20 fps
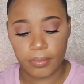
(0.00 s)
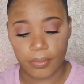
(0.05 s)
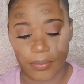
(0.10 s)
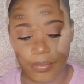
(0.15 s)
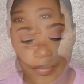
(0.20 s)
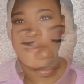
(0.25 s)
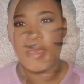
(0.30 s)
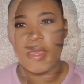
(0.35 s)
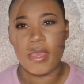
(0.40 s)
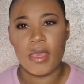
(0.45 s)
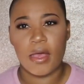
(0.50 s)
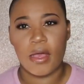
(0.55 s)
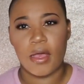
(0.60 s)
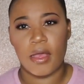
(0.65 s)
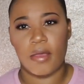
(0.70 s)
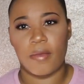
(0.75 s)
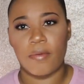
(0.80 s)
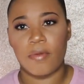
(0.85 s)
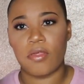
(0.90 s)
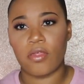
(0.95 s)
I'll be
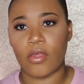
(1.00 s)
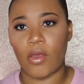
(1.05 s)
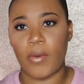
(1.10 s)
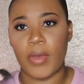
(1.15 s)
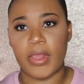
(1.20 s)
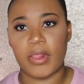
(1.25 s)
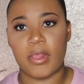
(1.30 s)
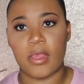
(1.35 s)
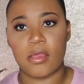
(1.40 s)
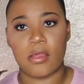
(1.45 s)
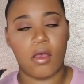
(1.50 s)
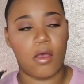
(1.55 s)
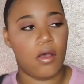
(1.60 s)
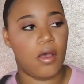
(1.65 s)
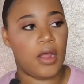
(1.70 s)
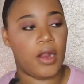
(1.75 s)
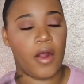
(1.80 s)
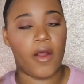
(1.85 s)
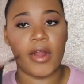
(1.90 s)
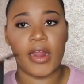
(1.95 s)
sewing this
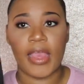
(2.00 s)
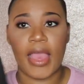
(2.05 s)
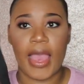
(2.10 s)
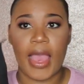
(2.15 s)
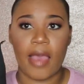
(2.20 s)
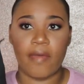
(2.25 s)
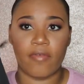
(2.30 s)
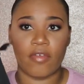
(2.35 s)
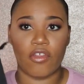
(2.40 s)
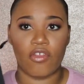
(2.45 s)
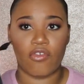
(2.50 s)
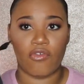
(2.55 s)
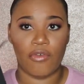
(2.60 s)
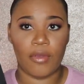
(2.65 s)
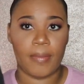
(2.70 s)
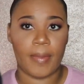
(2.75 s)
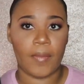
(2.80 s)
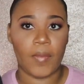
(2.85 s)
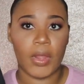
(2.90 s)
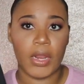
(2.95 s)
on. I already have a
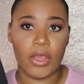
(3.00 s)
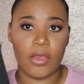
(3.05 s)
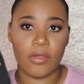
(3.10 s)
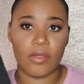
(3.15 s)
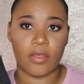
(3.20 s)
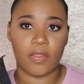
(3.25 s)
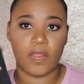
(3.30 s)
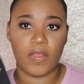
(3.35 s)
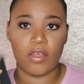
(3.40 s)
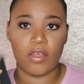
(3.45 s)
strip. I'm gonna use a